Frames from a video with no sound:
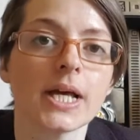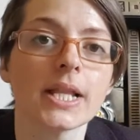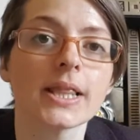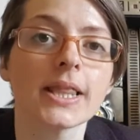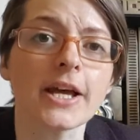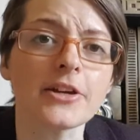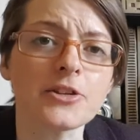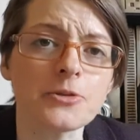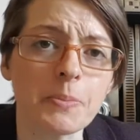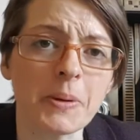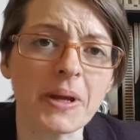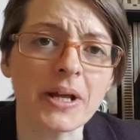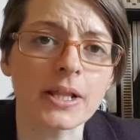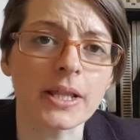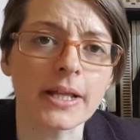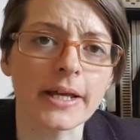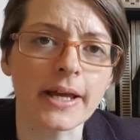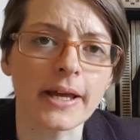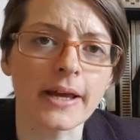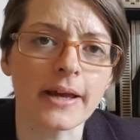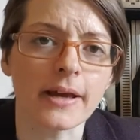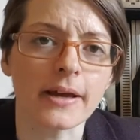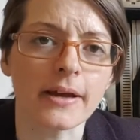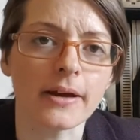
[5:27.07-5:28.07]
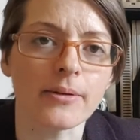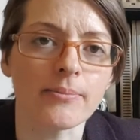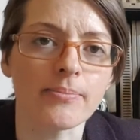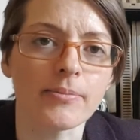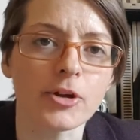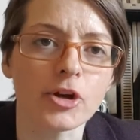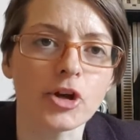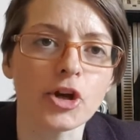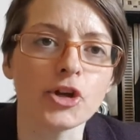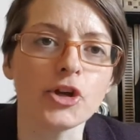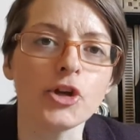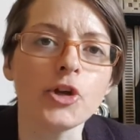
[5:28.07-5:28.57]
Let's be clear here.
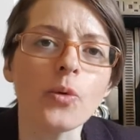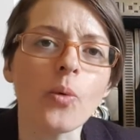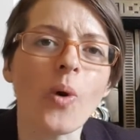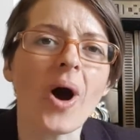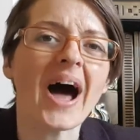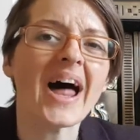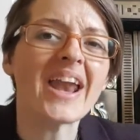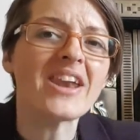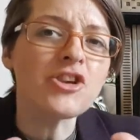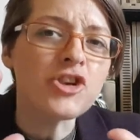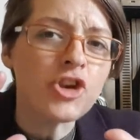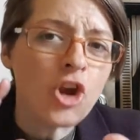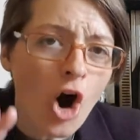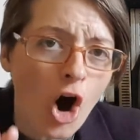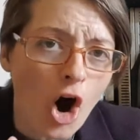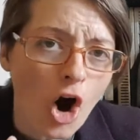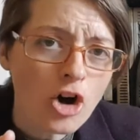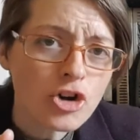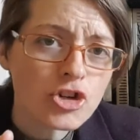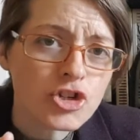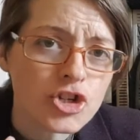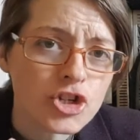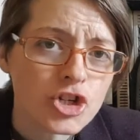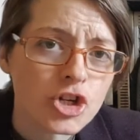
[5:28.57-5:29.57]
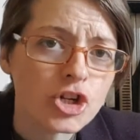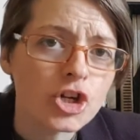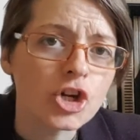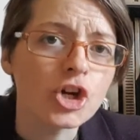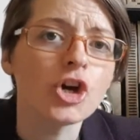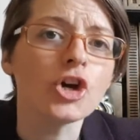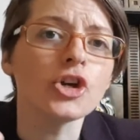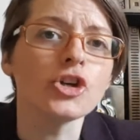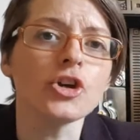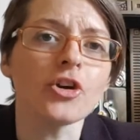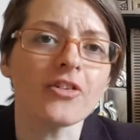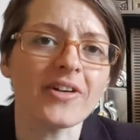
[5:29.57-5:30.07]
You are not
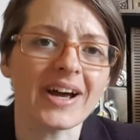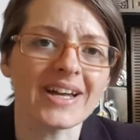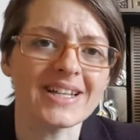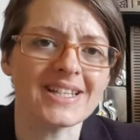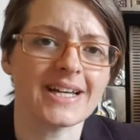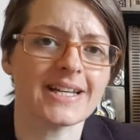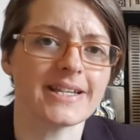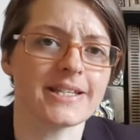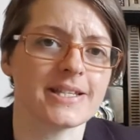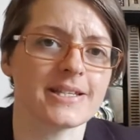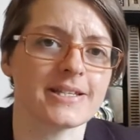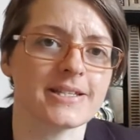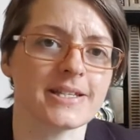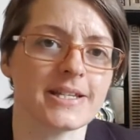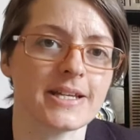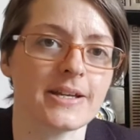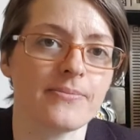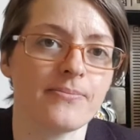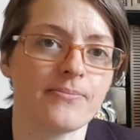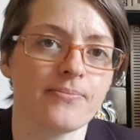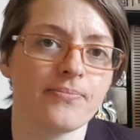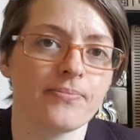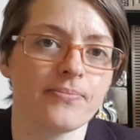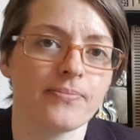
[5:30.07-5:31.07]
your identity.